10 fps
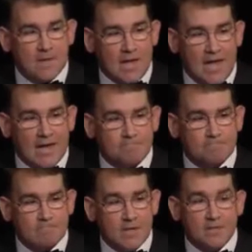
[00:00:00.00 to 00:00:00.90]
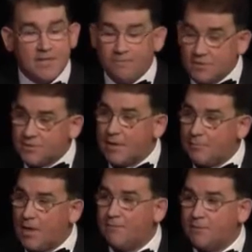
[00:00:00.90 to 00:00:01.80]
and they have the
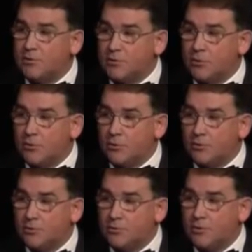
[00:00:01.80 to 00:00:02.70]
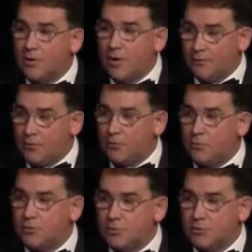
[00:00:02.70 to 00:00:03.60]
same life concerns of their
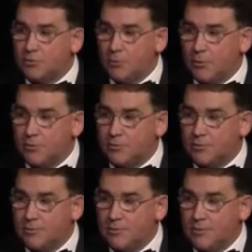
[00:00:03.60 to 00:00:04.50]
news consumers.